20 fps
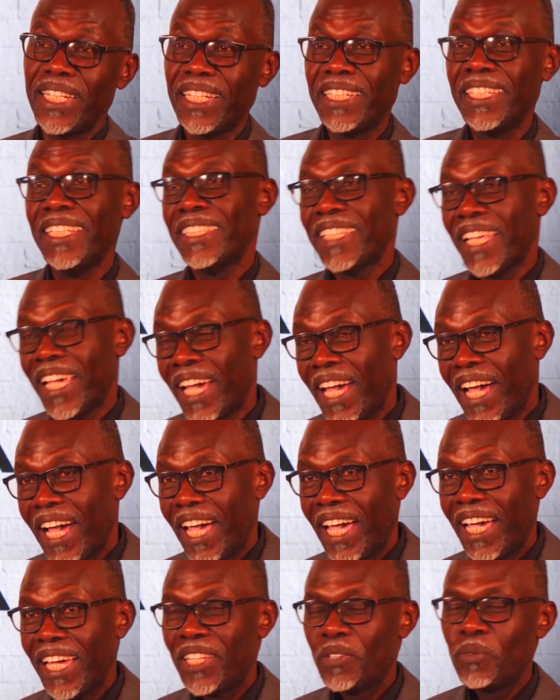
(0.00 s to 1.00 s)
And, this,
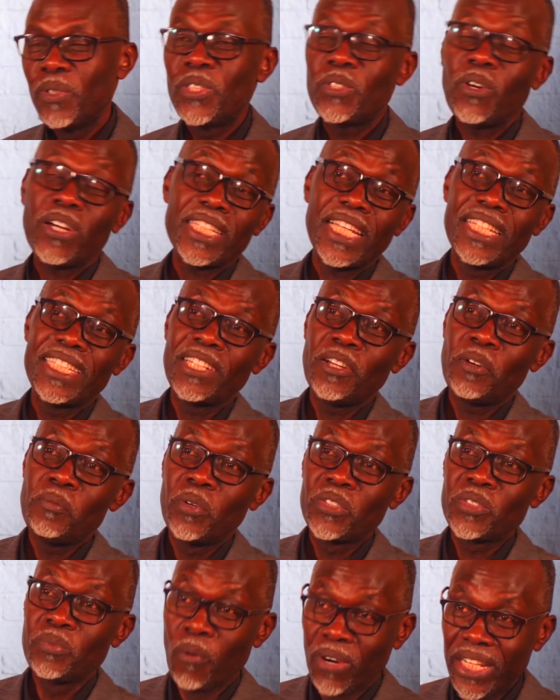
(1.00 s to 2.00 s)
and we talked until
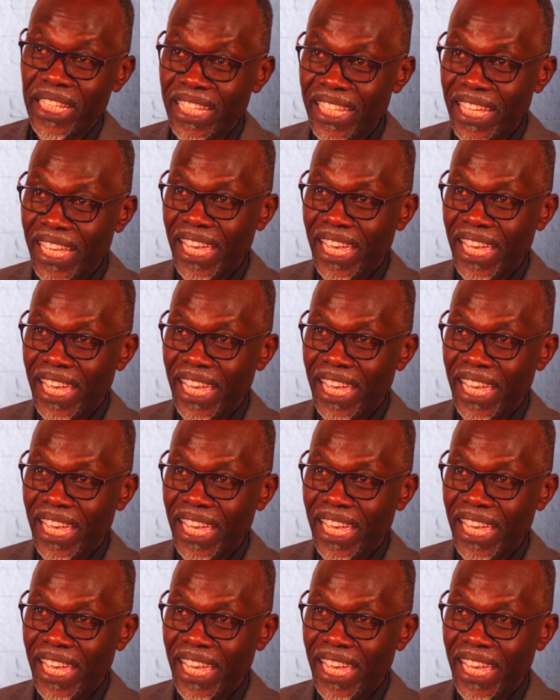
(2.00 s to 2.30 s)
almost morning.